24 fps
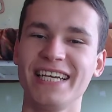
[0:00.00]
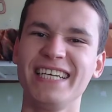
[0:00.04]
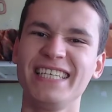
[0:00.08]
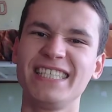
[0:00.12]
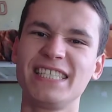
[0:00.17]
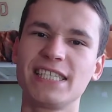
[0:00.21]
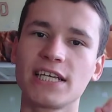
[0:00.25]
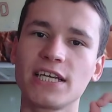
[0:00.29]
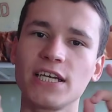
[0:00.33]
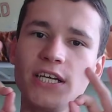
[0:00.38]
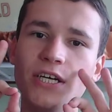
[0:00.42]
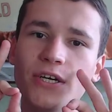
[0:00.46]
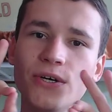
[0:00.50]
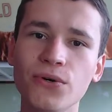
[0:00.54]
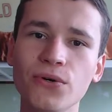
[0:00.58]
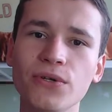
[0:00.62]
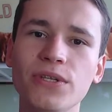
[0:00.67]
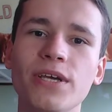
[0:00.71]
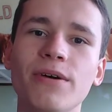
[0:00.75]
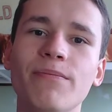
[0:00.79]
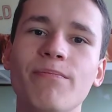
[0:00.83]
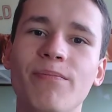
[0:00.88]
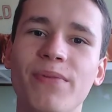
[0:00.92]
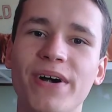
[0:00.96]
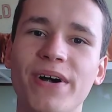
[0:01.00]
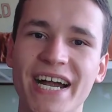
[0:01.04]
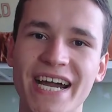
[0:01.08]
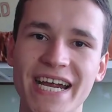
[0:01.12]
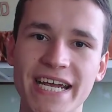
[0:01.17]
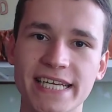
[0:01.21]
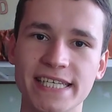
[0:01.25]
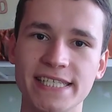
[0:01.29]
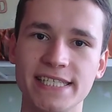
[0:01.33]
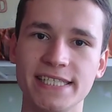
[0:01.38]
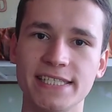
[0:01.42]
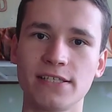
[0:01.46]
It's good
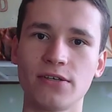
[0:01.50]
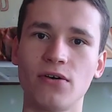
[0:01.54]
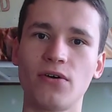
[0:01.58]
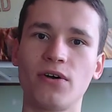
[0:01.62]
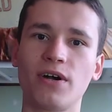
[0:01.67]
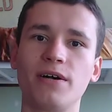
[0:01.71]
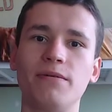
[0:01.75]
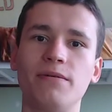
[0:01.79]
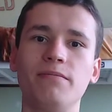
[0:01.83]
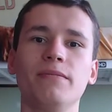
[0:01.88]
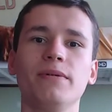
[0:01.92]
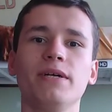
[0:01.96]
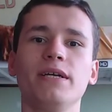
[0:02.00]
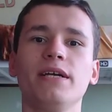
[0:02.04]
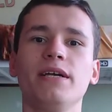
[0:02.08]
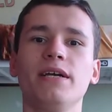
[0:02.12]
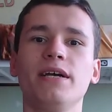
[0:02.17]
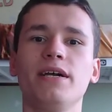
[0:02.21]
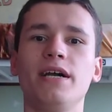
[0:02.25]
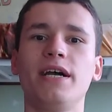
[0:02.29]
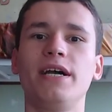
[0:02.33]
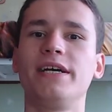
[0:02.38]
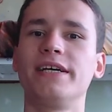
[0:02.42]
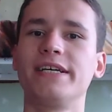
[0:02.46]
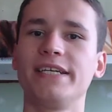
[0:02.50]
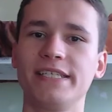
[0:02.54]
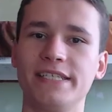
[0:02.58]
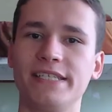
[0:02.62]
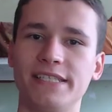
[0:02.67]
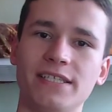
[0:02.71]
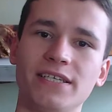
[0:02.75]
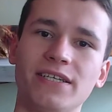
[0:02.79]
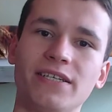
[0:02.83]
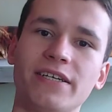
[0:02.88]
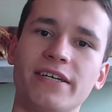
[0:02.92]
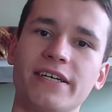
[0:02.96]
brainstorm
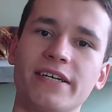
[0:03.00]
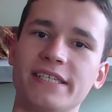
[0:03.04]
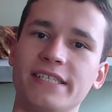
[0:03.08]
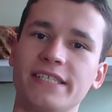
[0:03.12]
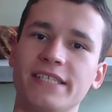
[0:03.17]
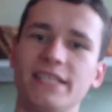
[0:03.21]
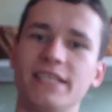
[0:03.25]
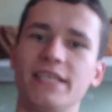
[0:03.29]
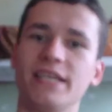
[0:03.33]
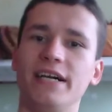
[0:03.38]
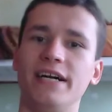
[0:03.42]
resource